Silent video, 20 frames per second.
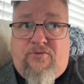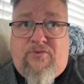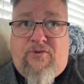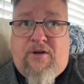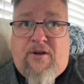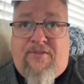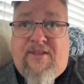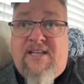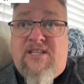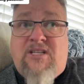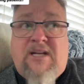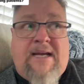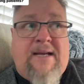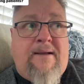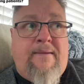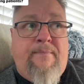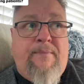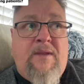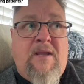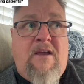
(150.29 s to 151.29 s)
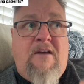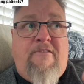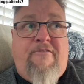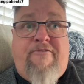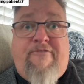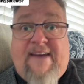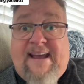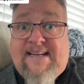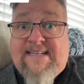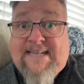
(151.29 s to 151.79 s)
You know, things like
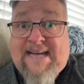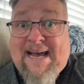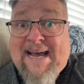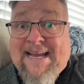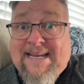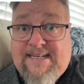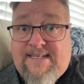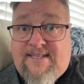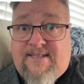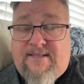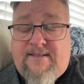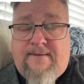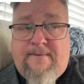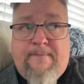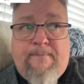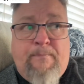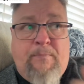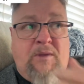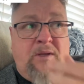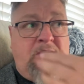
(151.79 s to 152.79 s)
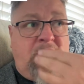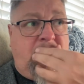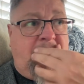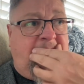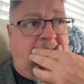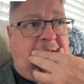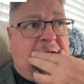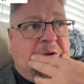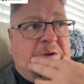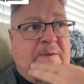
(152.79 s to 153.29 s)
factor VIII
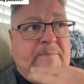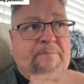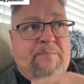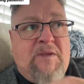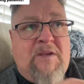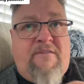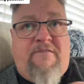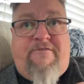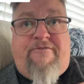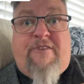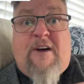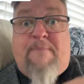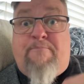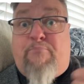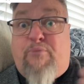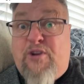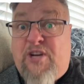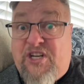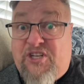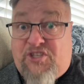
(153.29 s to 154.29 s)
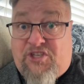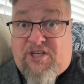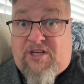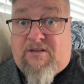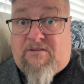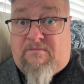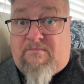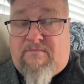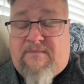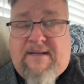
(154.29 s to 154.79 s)
and fibrinogen
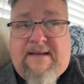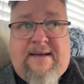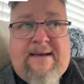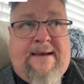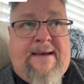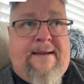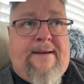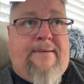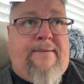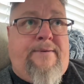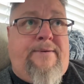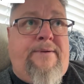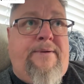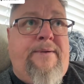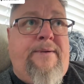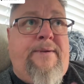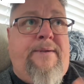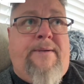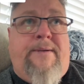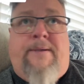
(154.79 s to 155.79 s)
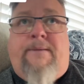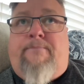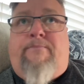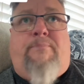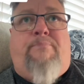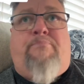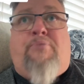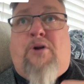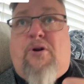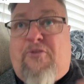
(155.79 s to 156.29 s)
and
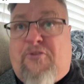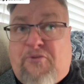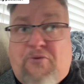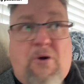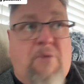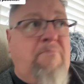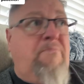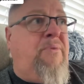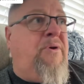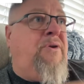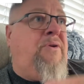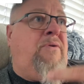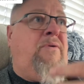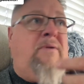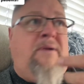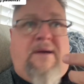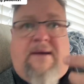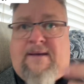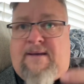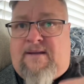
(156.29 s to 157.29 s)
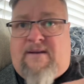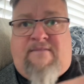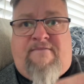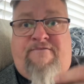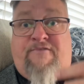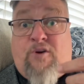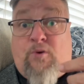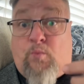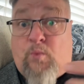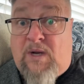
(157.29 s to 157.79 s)
prothrombin and
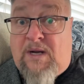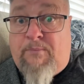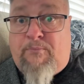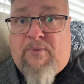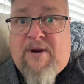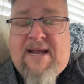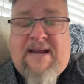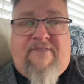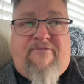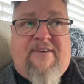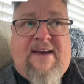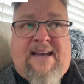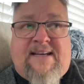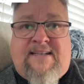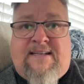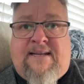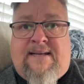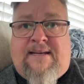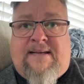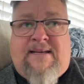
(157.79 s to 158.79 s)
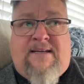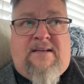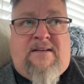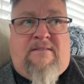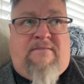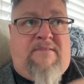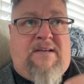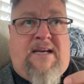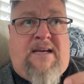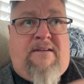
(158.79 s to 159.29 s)
von Willebrand factor
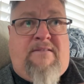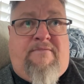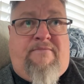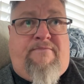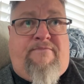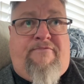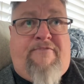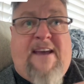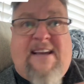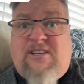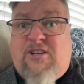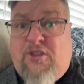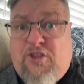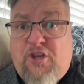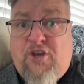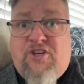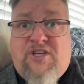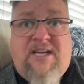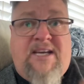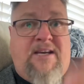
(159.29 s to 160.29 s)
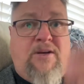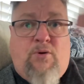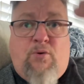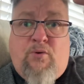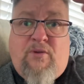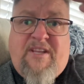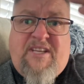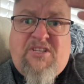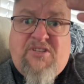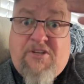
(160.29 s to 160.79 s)
and factor XIII,
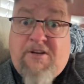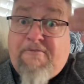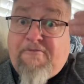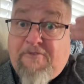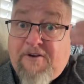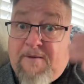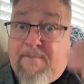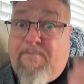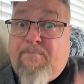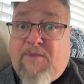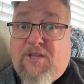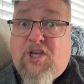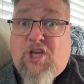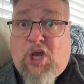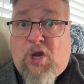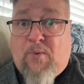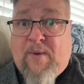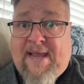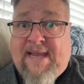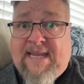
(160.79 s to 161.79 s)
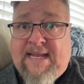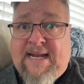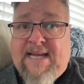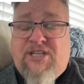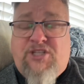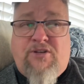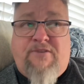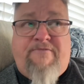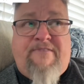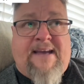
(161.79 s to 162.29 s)
all these different
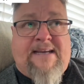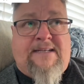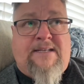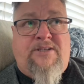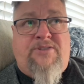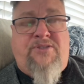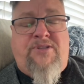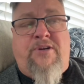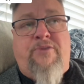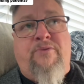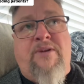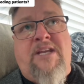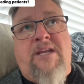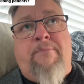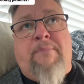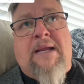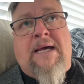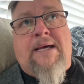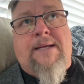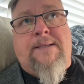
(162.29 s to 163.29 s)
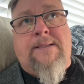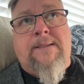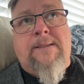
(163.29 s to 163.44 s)
coagulation factors that are in your blood.